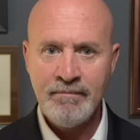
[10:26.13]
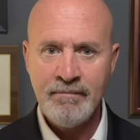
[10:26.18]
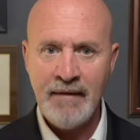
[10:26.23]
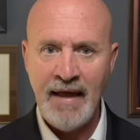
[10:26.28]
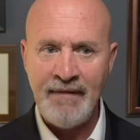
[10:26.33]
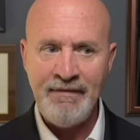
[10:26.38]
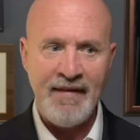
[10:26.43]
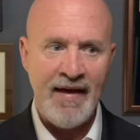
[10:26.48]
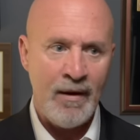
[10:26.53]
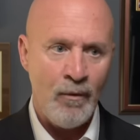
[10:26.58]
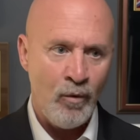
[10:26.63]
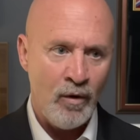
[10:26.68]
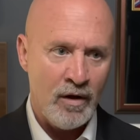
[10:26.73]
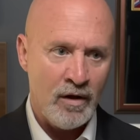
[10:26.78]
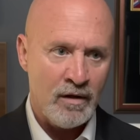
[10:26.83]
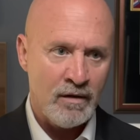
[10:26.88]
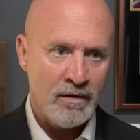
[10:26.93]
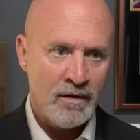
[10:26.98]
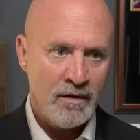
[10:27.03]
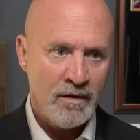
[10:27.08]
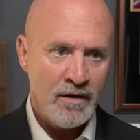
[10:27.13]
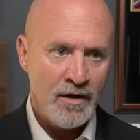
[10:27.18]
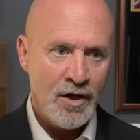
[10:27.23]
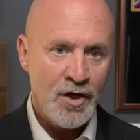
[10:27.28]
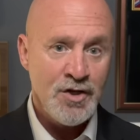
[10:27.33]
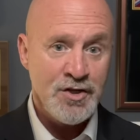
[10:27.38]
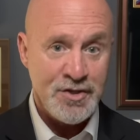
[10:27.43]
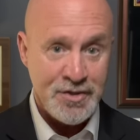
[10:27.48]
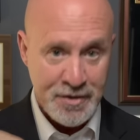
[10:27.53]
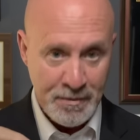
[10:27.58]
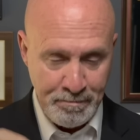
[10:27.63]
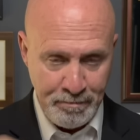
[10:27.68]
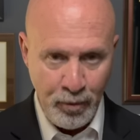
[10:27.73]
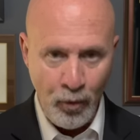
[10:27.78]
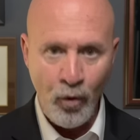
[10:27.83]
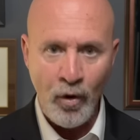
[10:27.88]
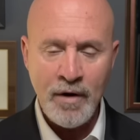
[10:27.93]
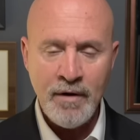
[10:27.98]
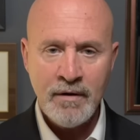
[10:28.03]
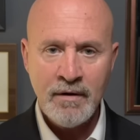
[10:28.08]
and they will
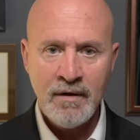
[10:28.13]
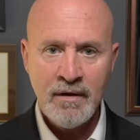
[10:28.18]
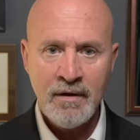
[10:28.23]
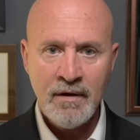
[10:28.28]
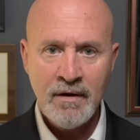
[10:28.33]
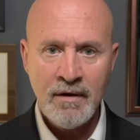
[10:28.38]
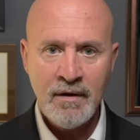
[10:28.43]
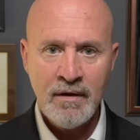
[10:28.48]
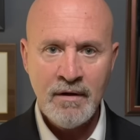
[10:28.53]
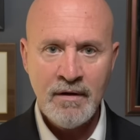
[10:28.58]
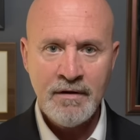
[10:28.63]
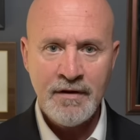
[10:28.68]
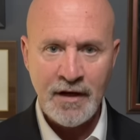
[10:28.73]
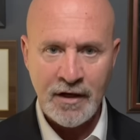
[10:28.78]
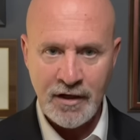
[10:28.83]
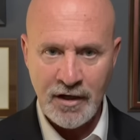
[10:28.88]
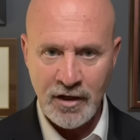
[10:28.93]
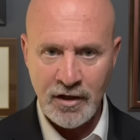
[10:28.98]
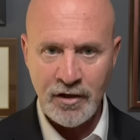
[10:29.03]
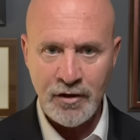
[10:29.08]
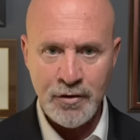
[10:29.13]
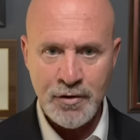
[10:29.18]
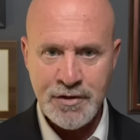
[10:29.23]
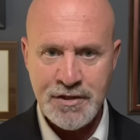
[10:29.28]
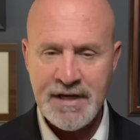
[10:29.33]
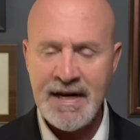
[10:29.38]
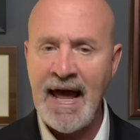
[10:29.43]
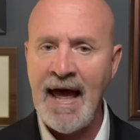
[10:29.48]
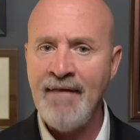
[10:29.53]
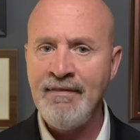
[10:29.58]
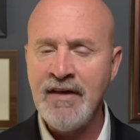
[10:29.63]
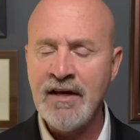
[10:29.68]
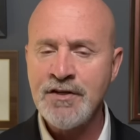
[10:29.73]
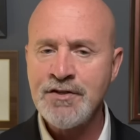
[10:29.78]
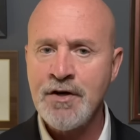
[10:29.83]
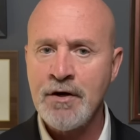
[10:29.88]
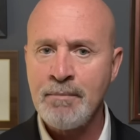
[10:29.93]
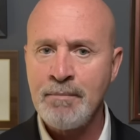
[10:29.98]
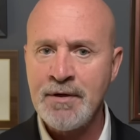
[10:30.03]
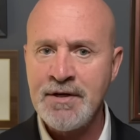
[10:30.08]
support the conclusion and the
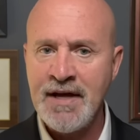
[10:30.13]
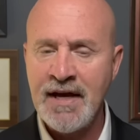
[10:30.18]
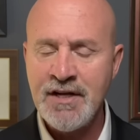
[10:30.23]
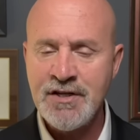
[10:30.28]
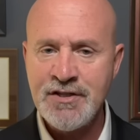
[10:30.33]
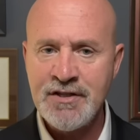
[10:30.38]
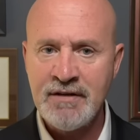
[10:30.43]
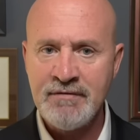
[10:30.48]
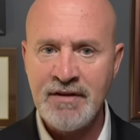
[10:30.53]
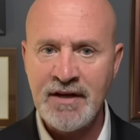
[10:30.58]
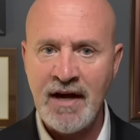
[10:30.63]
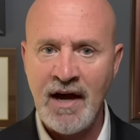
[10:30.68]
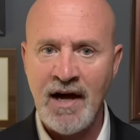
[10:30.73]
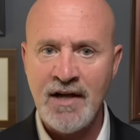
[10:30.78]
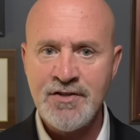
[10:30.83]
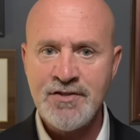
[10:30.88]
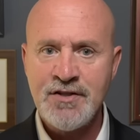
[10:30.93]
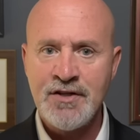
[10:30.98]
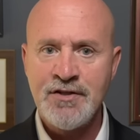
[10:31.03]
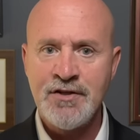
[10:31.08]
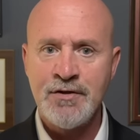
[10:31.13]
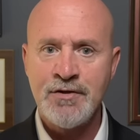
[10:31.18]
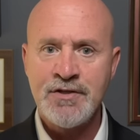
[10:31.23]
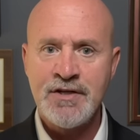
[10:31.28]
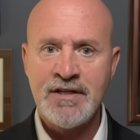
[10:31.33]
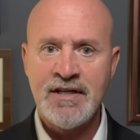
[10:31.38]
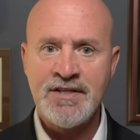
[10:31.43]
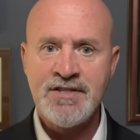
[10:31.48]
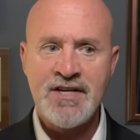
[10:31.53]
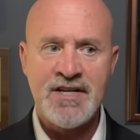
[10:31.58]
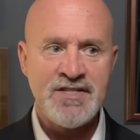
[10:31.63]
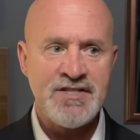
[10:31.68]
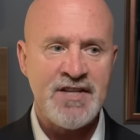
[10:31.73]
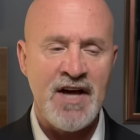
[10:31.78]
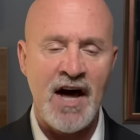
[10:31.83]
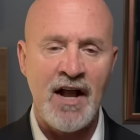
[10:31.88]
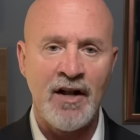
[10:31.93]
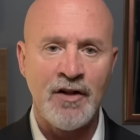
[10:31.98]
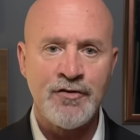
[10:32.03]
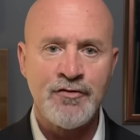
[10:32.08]
interpretation of the Constitution that says
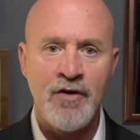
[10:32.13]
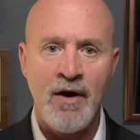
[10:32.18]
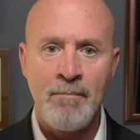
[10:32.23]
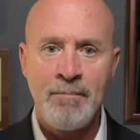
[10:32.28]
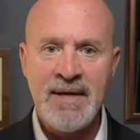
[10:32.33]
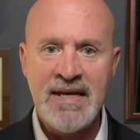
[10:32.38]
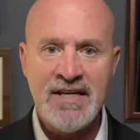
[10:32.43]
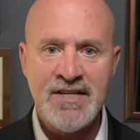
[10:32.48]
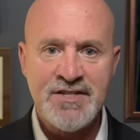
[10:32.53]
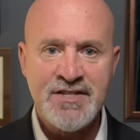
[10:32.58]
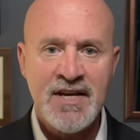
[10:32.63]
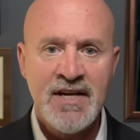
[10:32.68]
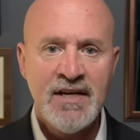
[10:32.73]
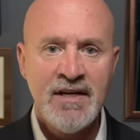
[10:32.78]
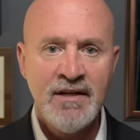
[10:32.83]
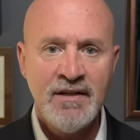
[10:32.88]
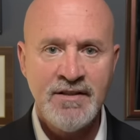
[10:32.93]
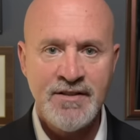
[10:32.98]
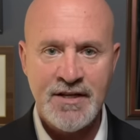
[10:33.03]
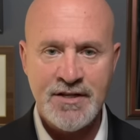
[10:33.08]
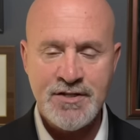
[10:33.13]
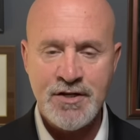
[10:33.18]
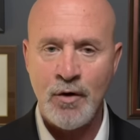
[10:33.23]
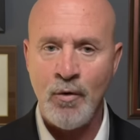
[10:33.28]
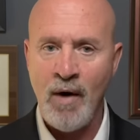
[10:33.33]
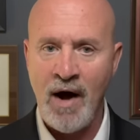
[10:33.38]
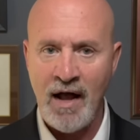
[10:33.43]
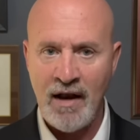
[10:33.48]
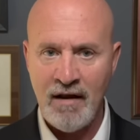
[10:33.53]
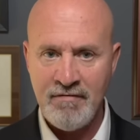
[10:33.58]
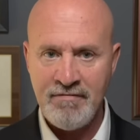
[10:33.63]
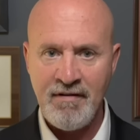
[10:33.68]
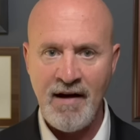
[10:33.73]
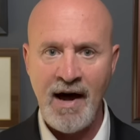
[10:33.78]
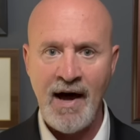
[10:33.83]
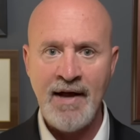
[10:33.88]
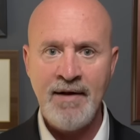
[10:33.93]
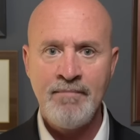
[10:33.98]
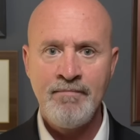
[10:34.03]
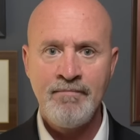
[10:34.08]
Donald Trump is
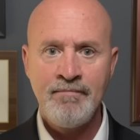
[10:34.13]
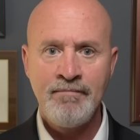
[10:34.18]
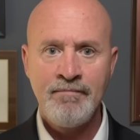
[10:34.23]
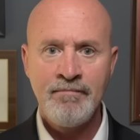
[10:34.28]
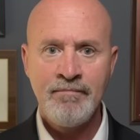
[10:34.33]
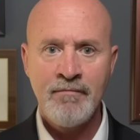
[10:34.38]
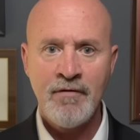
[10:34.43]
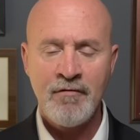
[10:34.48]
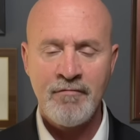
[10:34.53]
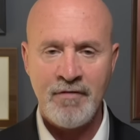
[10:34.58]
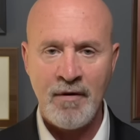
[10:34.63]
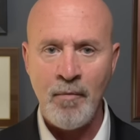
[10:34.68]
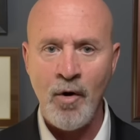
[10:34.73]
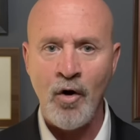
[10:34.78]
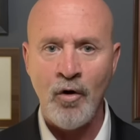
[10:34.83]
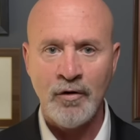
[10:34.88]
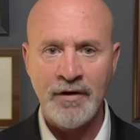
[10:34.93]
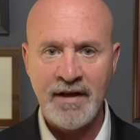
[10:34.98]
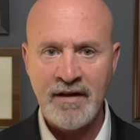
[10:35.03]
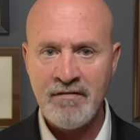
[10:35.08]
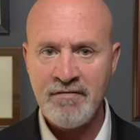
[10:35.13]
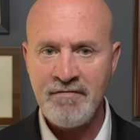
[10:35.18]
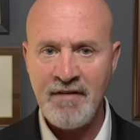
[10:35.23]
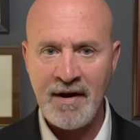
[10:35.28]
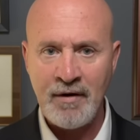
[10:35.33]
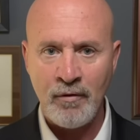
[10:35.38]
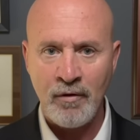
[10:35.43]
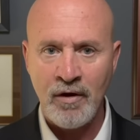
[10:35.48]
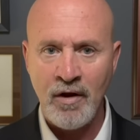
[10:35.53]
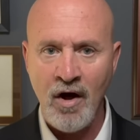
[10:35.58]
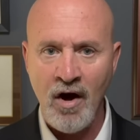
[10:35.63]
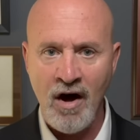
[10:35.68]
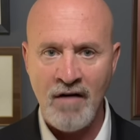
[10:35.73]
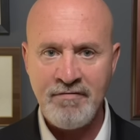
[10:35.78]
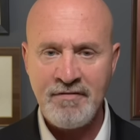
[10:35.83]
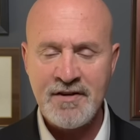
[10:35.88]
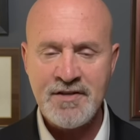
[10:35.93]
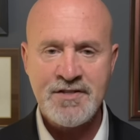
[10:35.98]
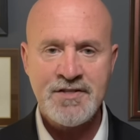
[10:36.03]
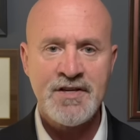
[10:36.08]
disqualified from holding federal
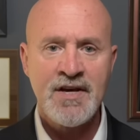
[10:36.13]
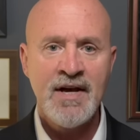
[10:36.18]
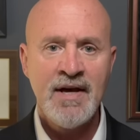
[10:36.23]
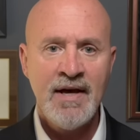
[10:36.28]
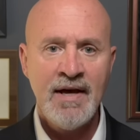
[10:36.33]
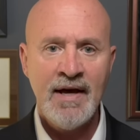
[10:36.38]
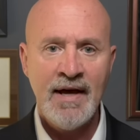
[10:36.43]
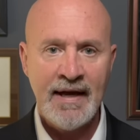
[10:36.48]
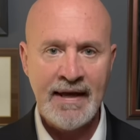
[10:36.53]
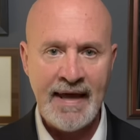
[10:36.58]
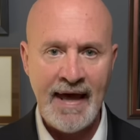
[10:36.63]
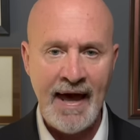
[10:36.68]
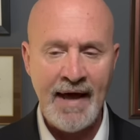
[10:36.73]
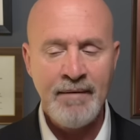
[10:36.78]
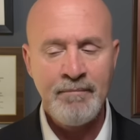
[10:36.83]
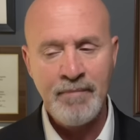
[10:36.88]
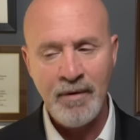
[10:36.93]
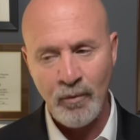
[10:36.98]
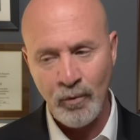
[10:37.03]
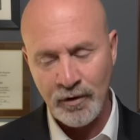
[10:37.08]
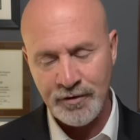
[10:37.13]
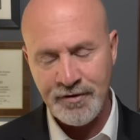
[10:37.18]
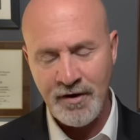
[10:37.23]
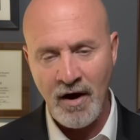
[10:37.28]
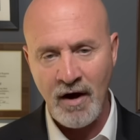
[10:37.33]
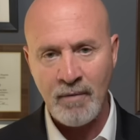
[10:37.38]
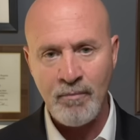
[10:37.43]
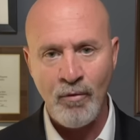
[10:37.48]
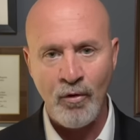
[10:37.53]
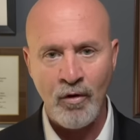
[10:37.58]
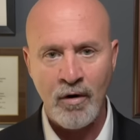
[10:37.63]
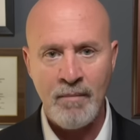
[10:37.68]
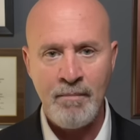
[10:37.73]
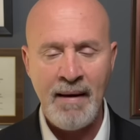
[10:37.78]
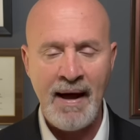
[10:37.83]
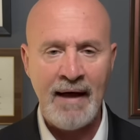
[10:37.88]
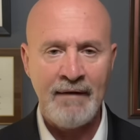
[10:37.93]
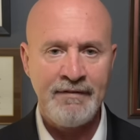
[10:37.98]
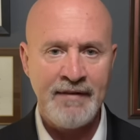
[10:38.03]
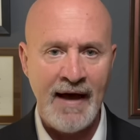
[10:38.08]
office again, but we'll talk more
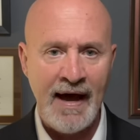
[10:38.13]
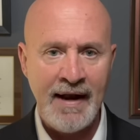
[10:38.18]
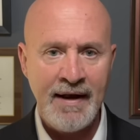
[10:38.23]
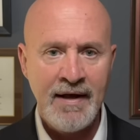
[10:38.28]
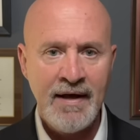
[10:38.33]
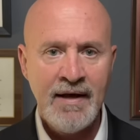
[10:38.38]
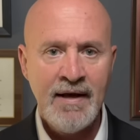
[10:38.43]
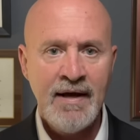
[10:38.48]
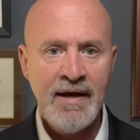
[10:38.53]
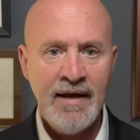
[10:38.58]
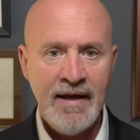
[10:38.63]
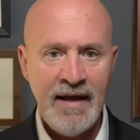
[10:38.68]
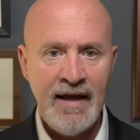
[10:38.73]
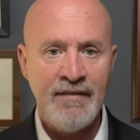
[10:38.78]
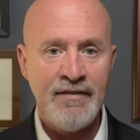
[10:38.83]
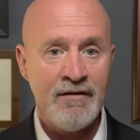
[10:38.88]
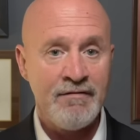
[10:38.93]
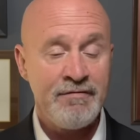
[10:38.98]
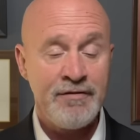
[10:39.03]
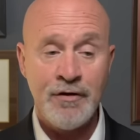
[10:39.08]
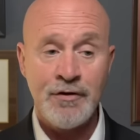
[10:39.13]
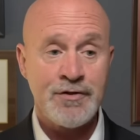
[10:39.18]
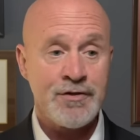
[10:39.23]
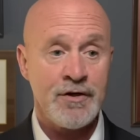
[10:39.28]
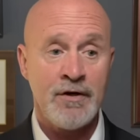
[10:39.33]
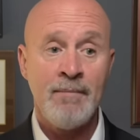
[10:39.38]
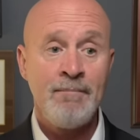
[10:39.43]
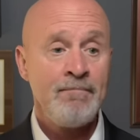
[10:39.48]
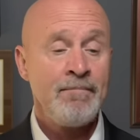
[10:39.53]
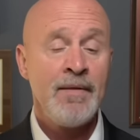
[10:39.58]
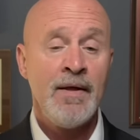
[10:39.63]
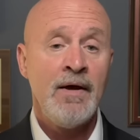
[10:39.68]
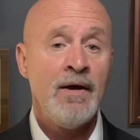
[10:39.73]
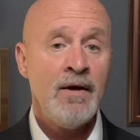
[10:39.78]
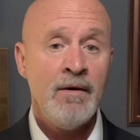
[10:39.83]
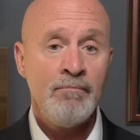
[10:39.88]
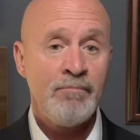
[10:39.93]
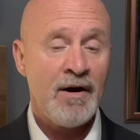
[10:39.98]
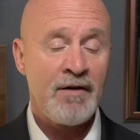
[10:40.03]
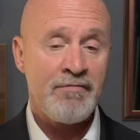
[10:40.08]
about that in the future.
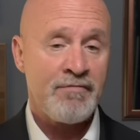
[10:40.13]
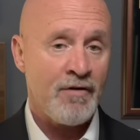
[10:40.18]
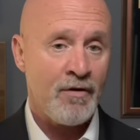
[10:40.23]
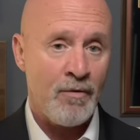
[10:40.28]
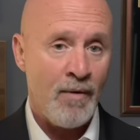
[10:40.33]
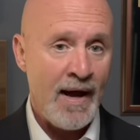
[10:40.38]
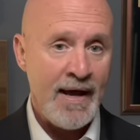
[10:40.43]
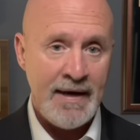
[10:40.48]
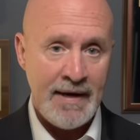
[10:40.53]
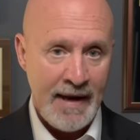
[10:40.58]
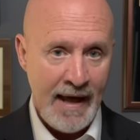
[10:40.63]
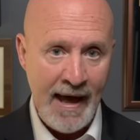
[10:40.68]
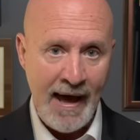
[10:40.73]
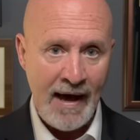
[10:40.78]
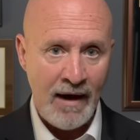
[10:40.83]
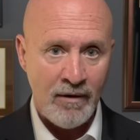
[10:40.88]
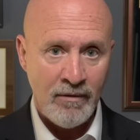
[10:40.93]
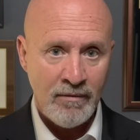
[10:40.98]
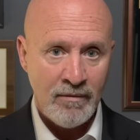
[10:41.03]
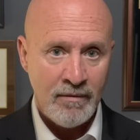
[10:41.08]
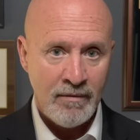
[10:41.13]
But for right now,